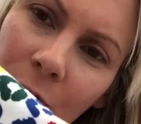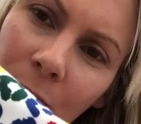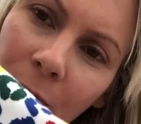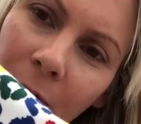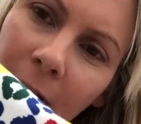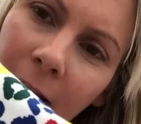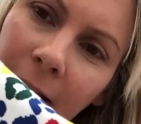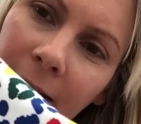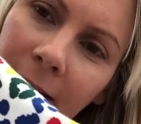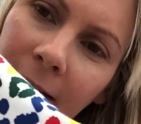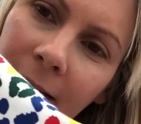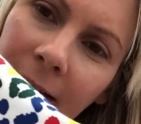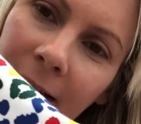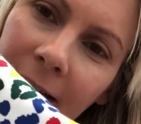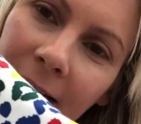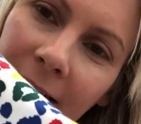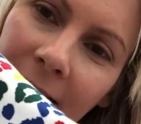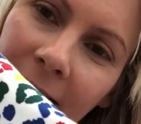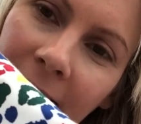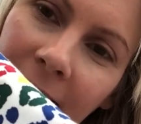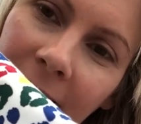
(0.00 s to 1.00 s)
print.
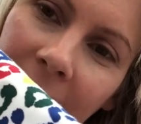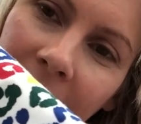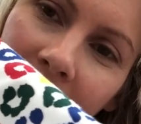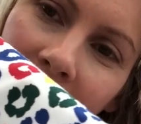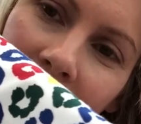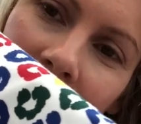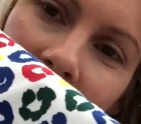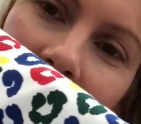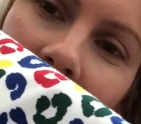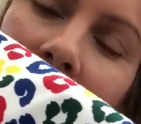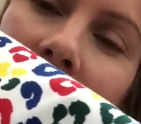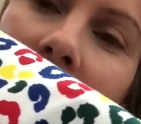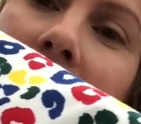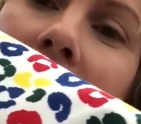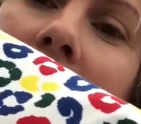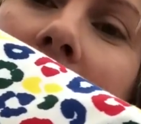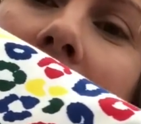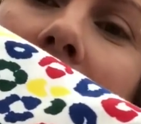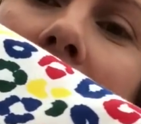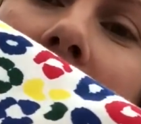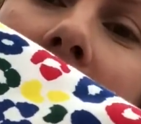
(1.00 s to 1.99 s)
And
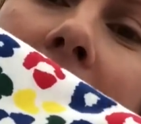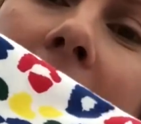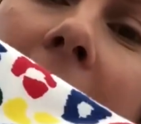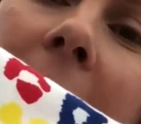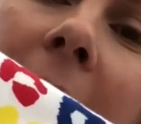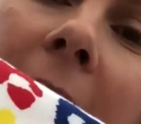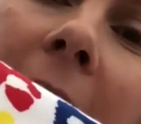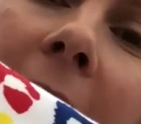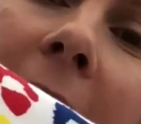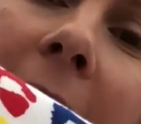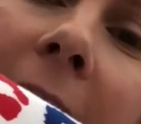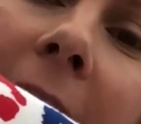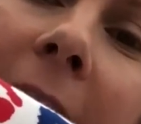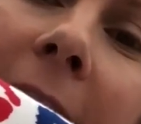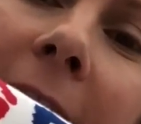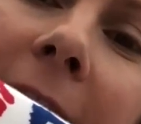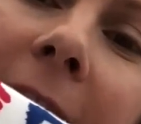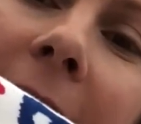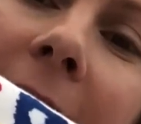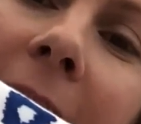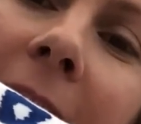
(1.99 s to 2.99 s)
look at that.
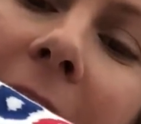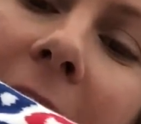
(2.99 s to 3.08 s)
It's